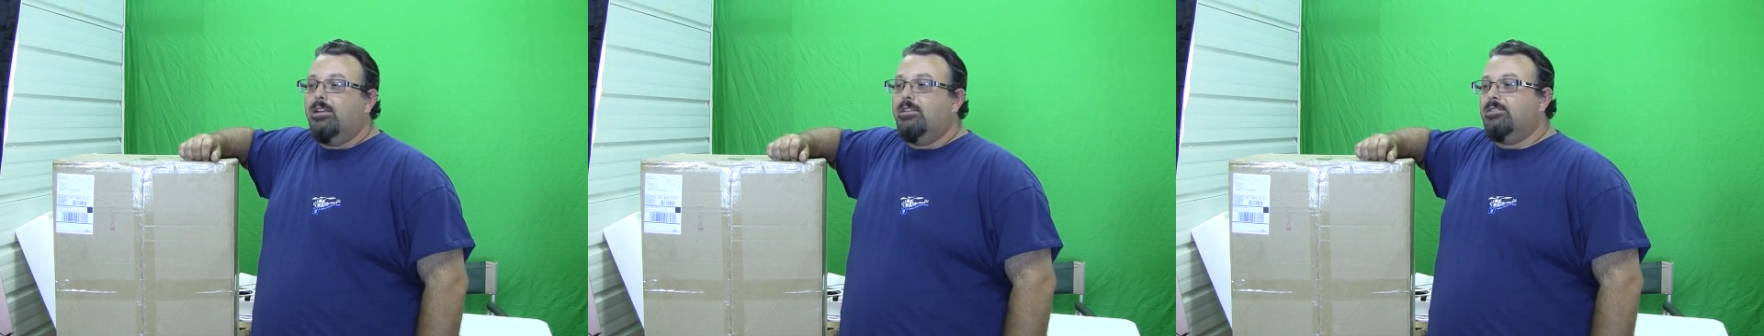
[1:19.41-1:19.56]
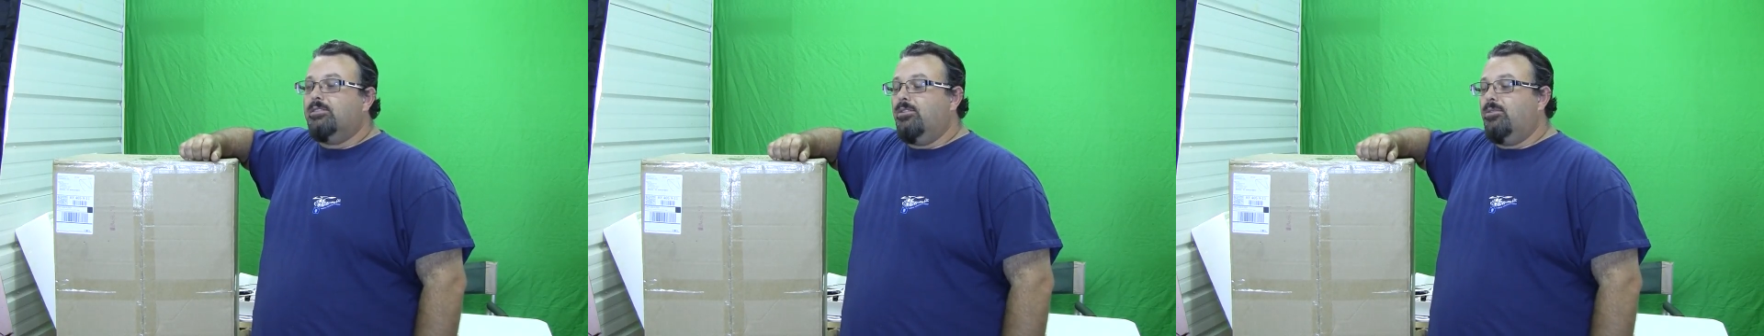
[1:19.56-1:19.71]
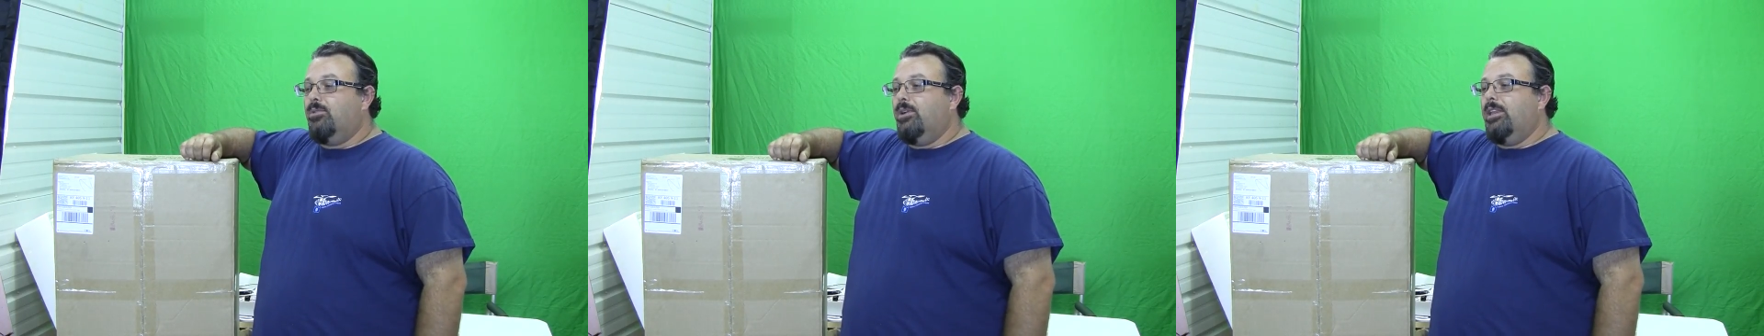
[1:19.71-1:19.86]

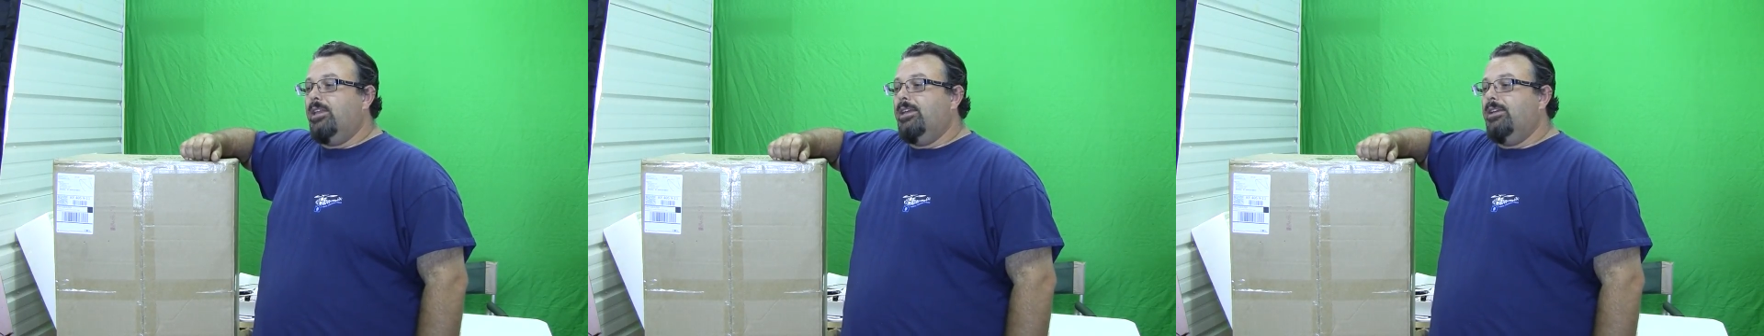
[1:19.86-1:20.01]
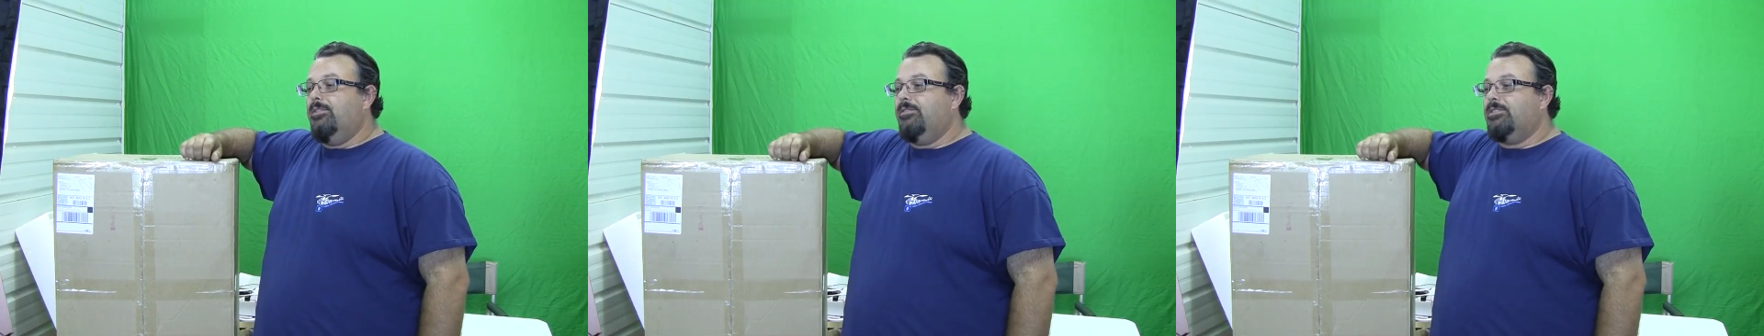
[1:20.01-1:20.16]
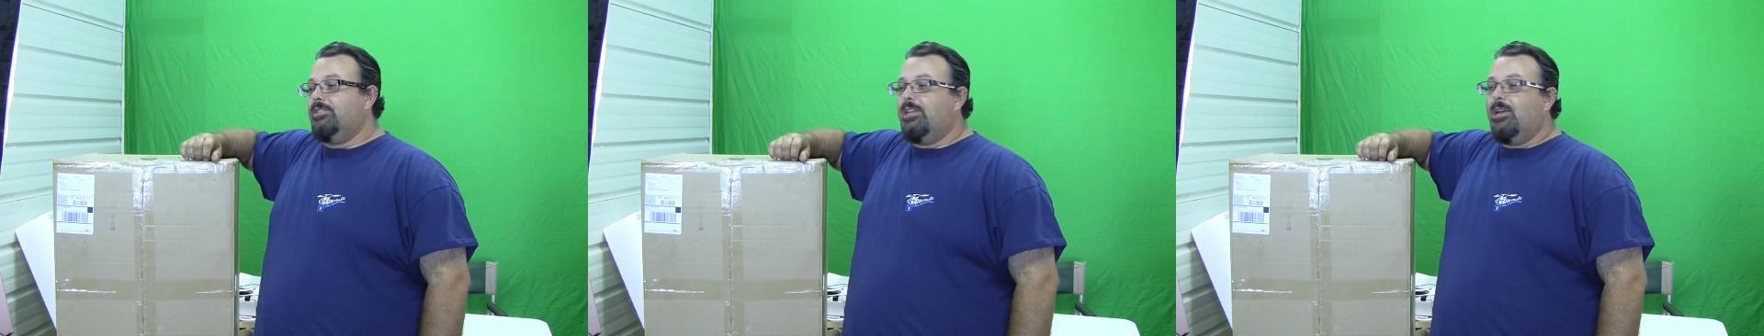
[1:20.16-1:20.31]
So
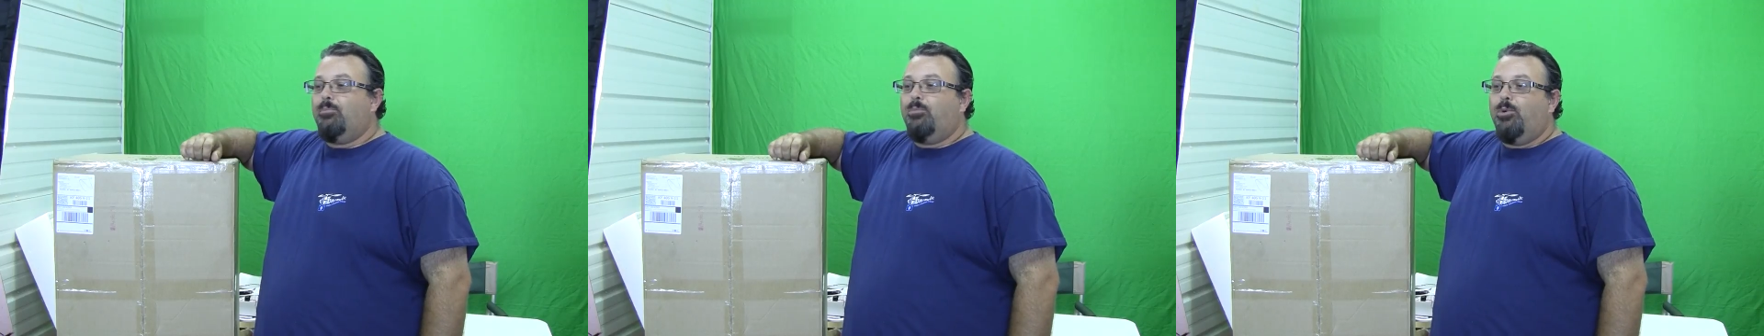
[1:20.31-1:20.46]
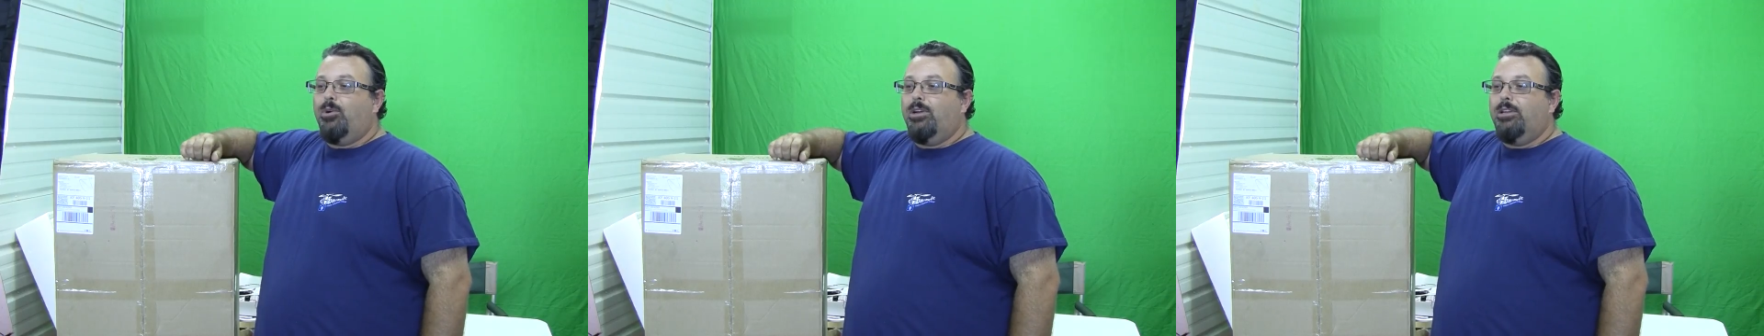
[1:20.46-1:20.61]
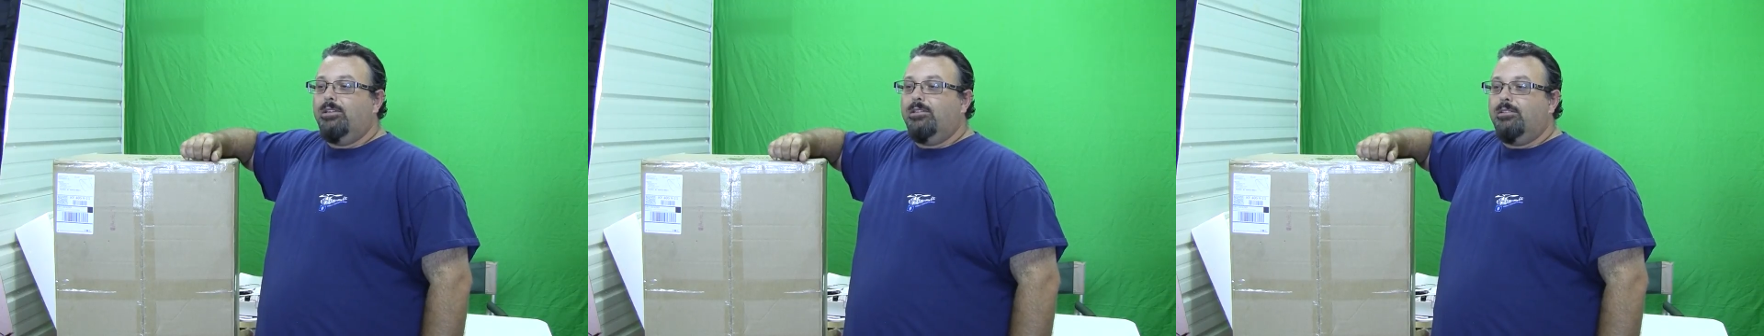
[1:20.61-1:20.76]
really, step
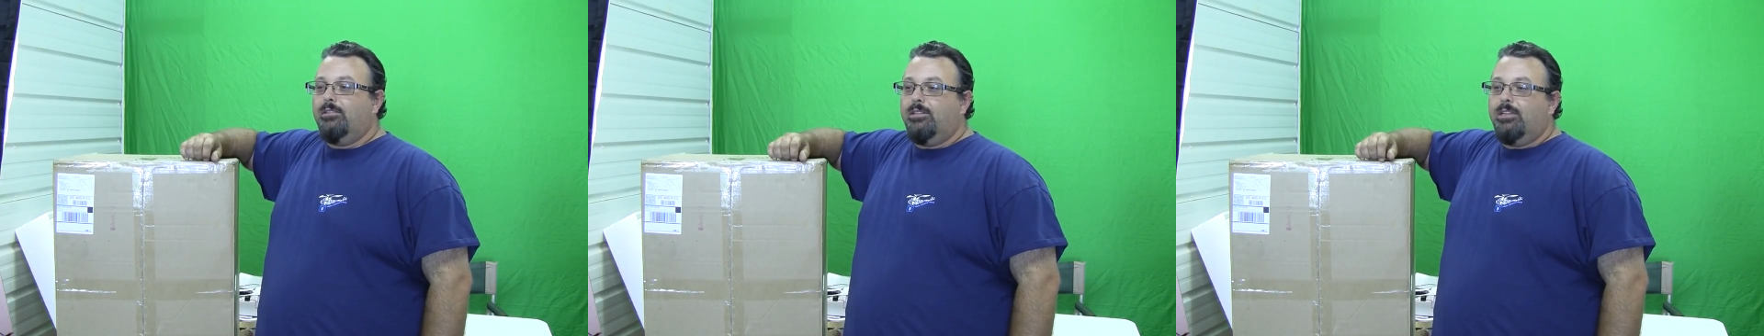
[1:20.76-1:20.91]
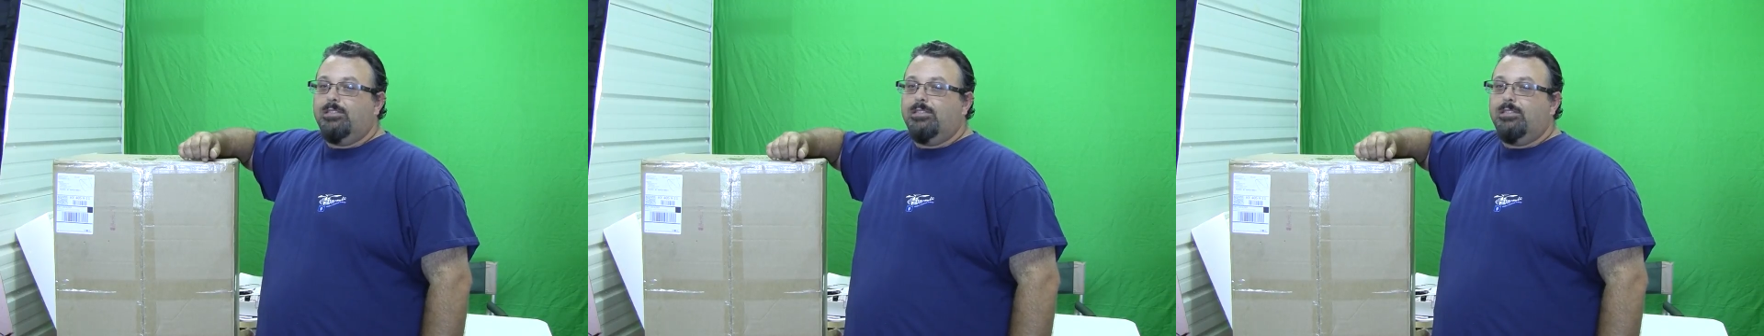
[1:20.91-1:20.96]
one,